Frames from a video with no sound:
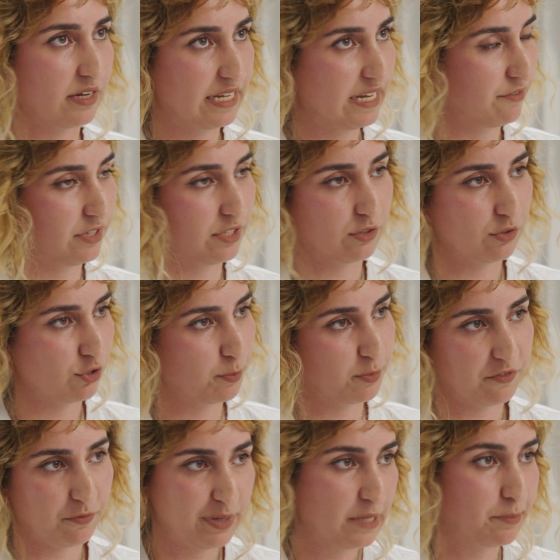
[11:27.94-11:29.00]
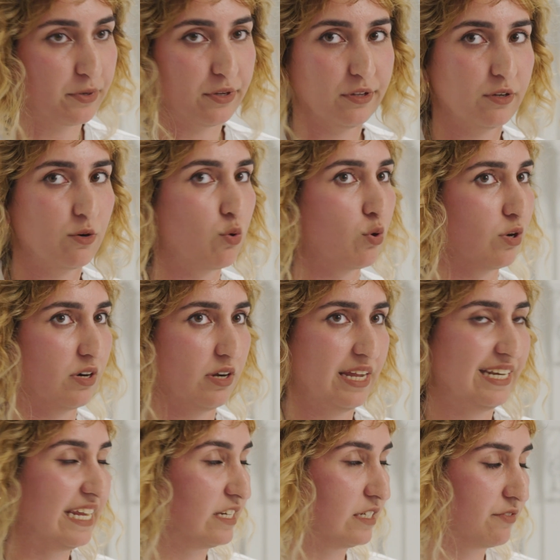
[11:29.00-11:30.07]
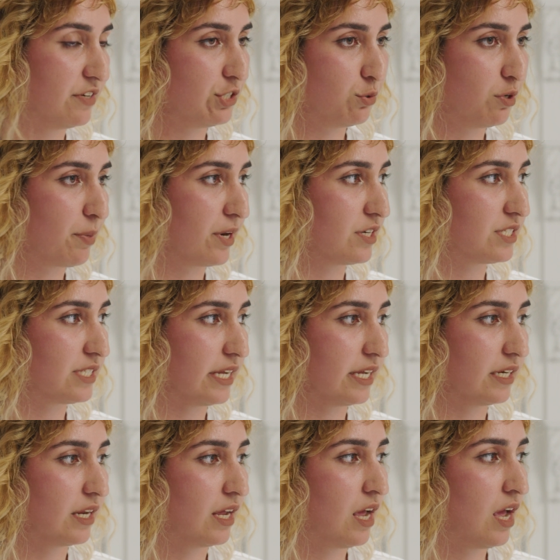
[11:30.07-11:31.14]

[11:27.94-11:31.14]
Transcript: a given group of people or an individual person